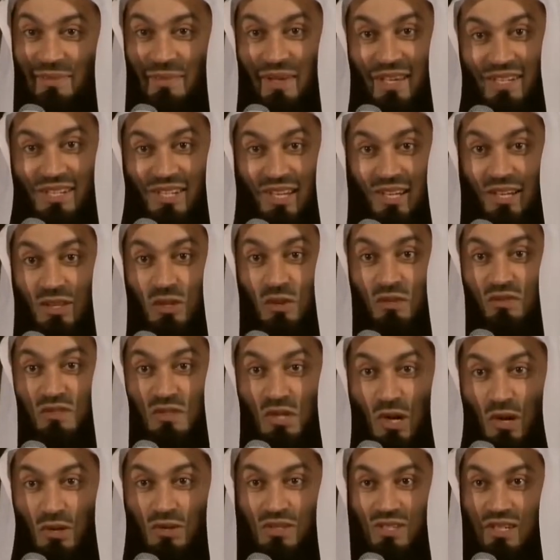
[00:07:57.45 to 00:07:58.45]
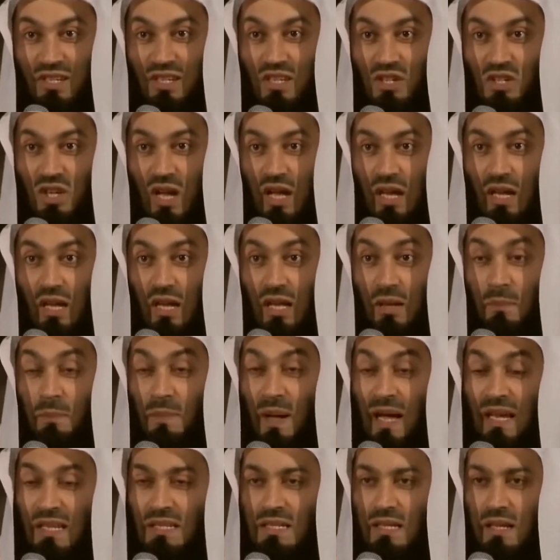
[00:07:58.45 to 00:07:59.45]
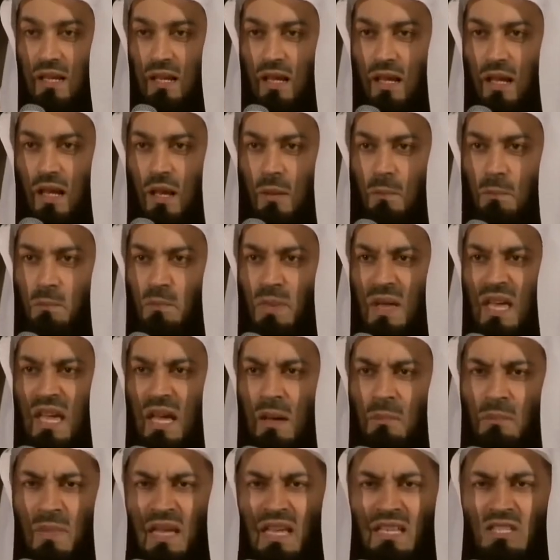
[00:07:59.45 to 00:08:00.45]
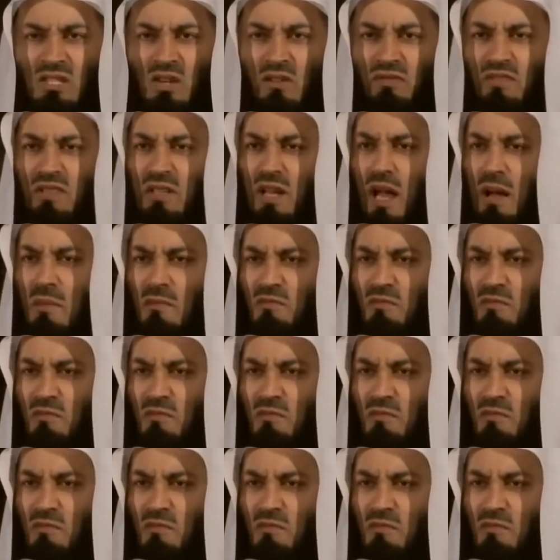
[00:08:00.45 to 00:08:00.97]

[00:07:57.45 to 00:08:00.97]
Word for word: MashaAllah, you've chosen inshaAllah. But be a means of